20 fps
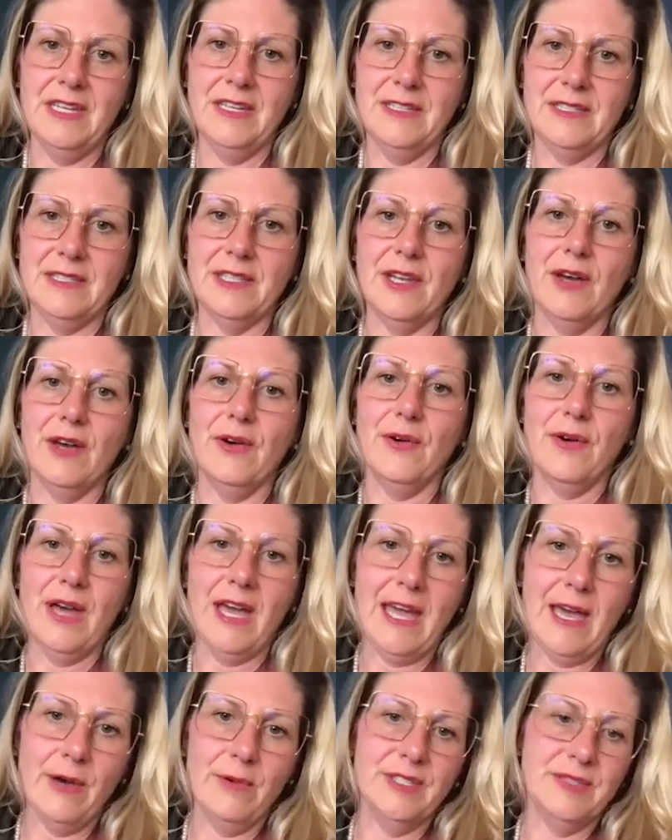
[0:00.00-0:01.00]
to go,
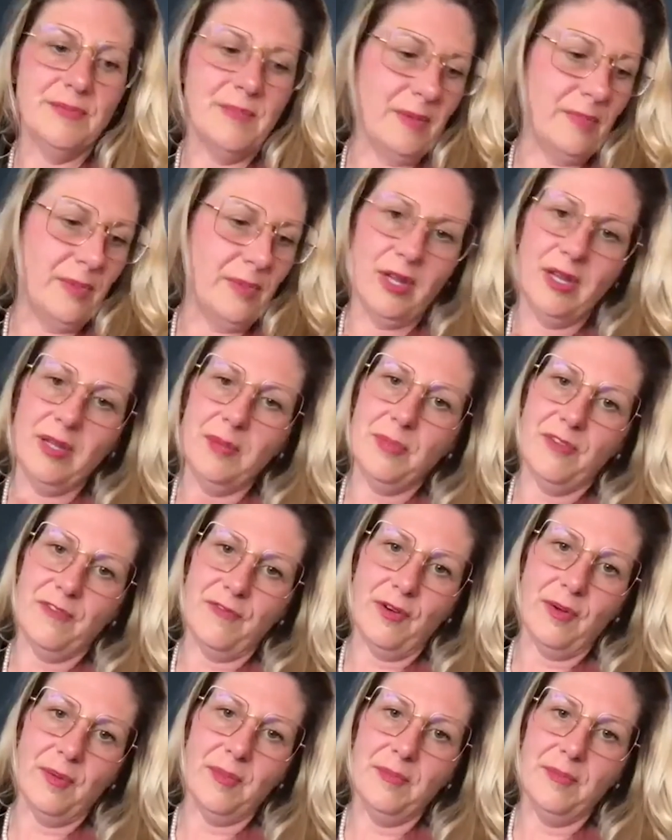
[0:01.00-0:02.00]
how was my body
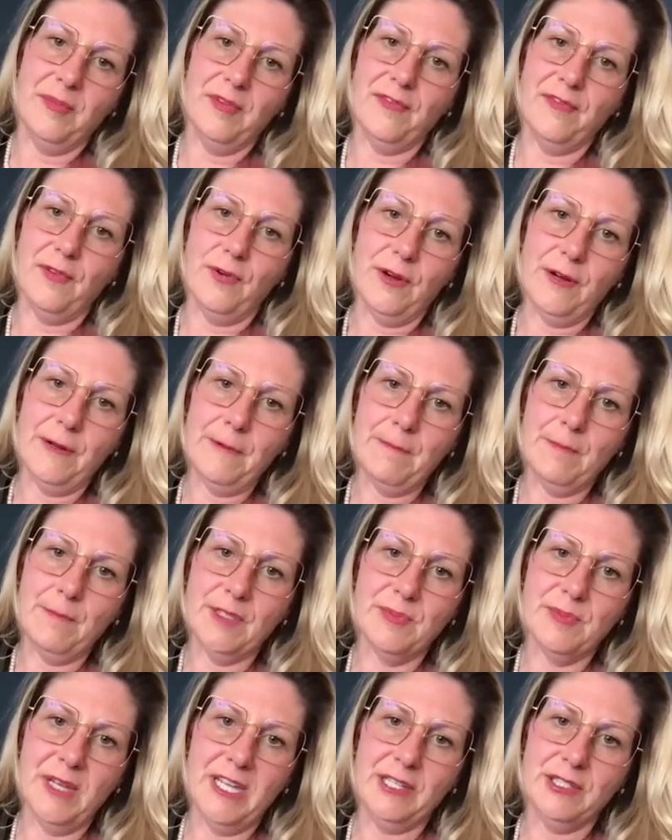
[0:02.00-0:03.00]
performing before?
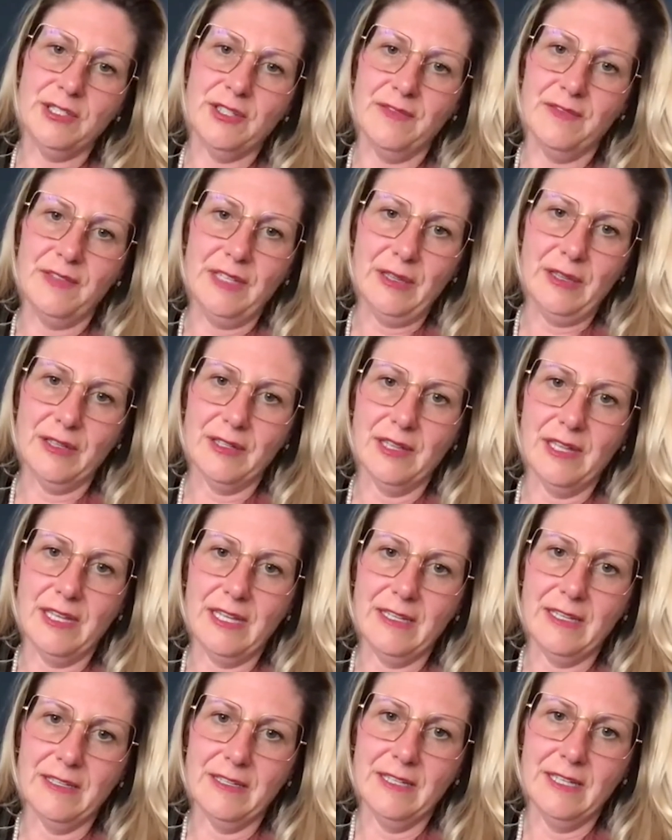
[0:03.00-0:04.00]
What's my HRV look
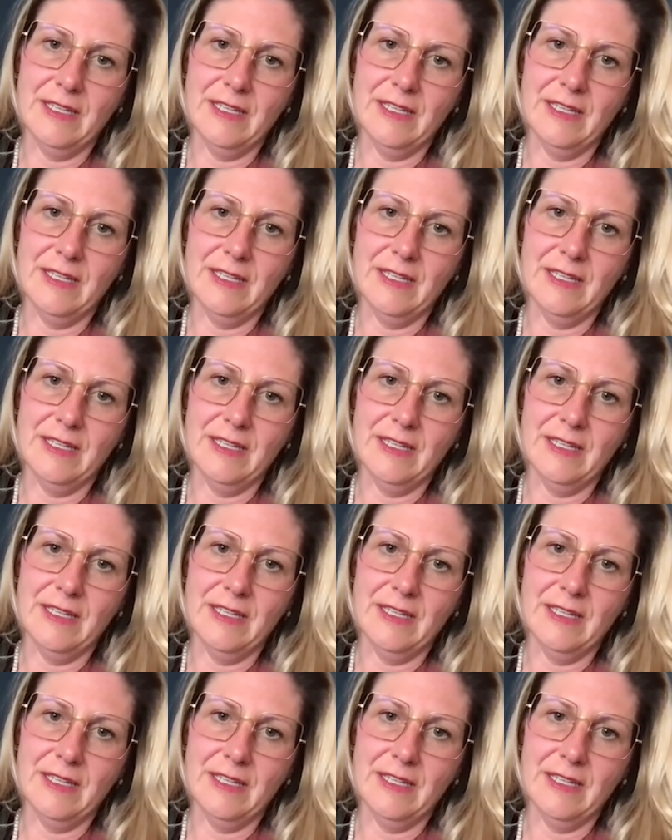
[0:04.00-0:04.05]
like?